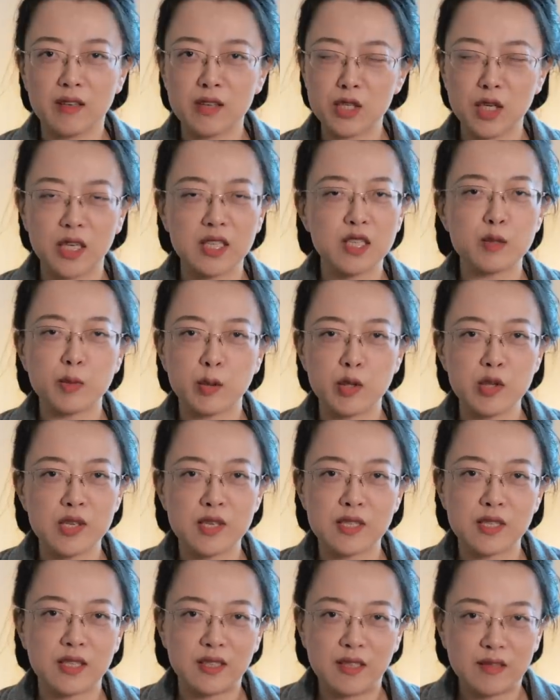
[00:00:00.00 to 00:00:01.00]
a Chinese
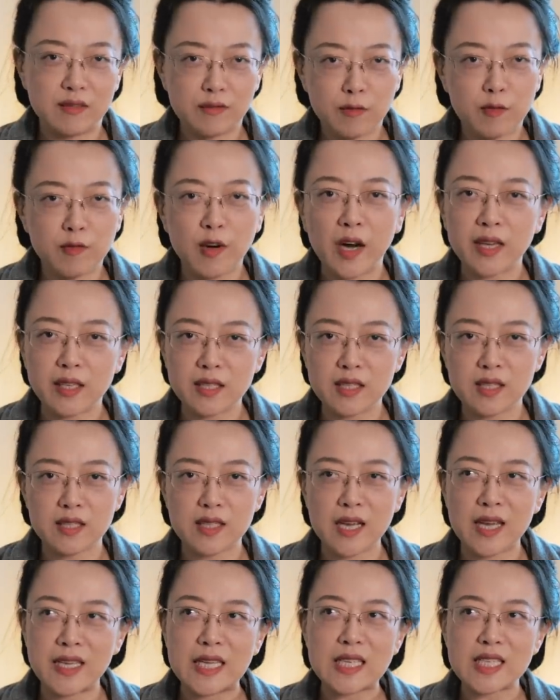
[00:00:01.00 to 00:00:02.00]
person is gonna find
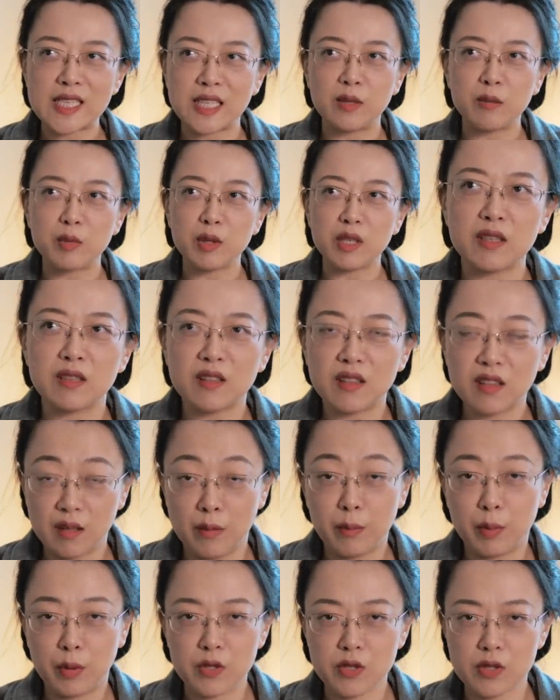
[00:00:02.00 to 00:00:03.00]
it and it's gonna be
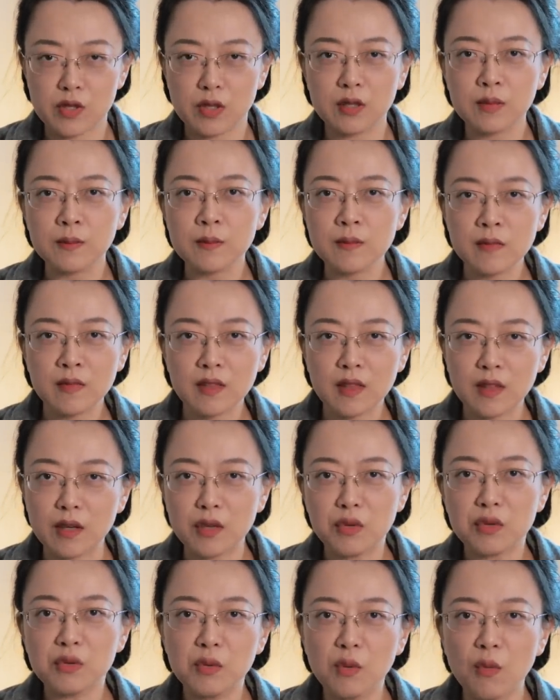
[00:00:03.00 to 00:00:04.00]
the person
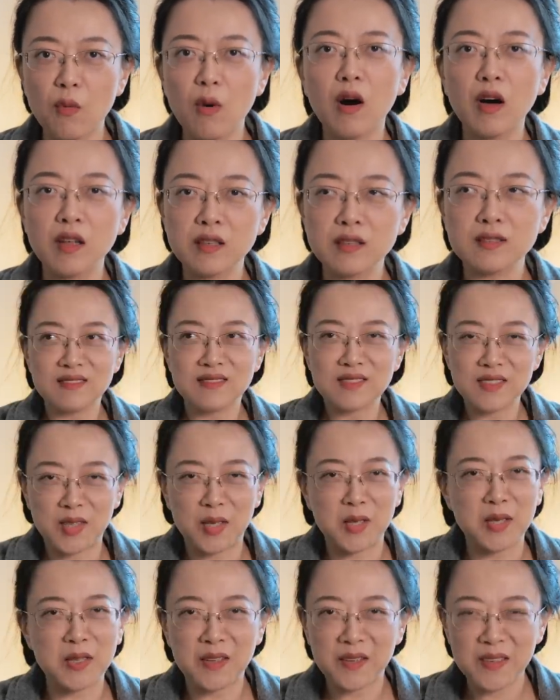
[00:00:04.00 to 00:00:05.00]
that you want?
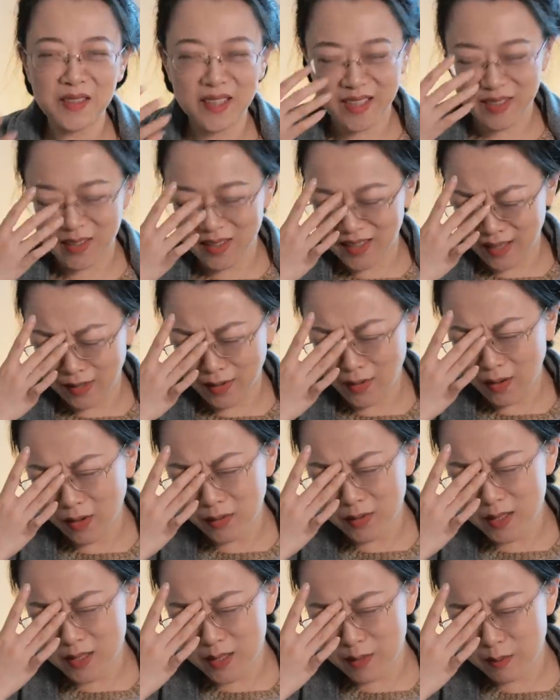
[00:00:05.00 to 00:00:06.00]
You know, like,
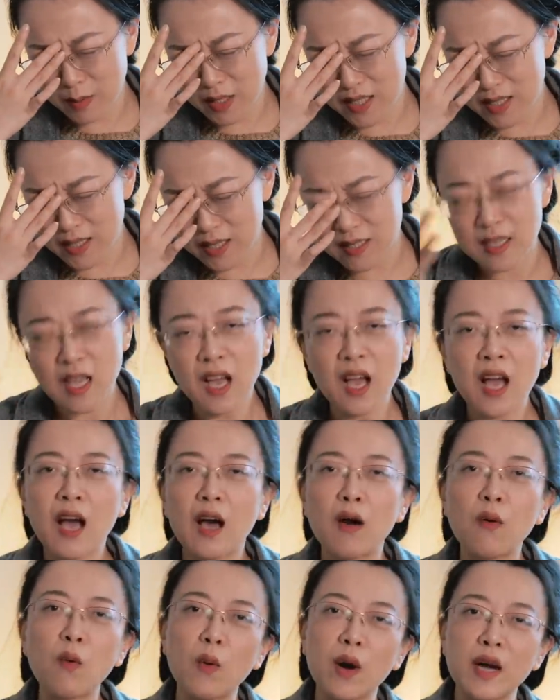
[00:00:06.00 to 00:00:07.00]
how does that make sense?
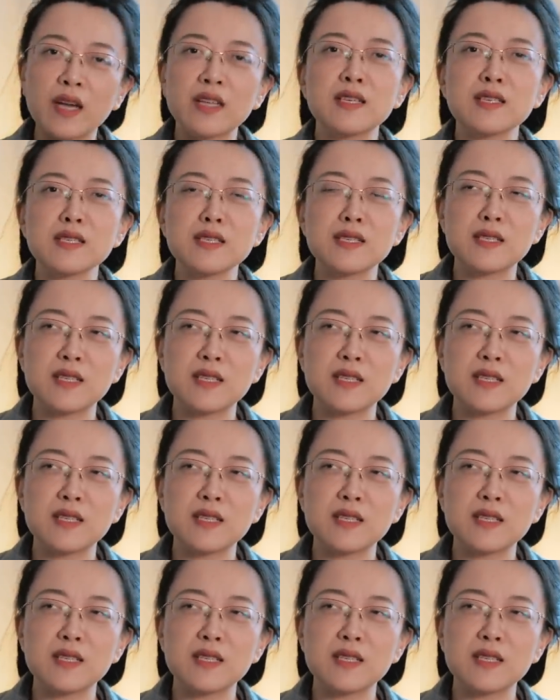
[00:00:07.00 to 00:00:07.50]
And why does